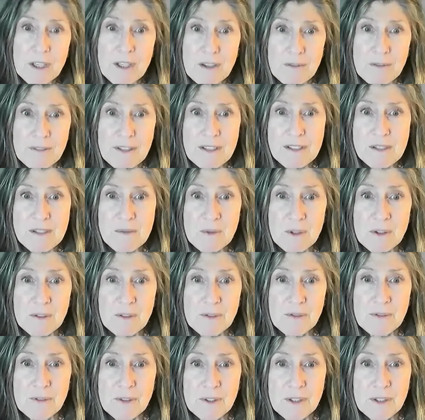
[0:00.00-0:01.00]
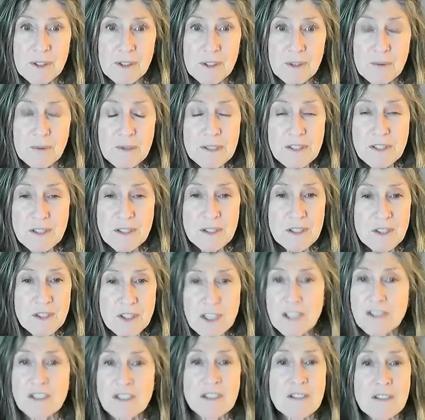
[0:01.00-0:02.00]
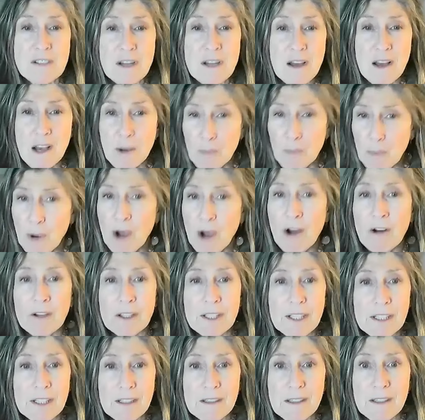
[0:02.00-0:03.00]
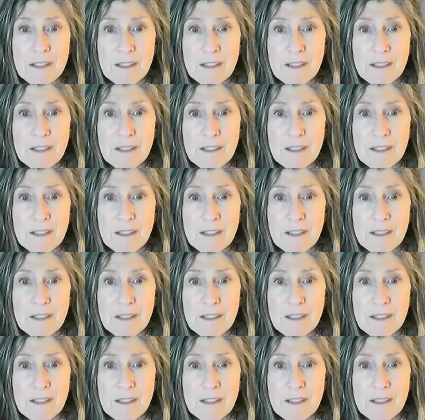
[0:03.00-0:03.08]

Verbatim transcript: of this wolf was just appalling.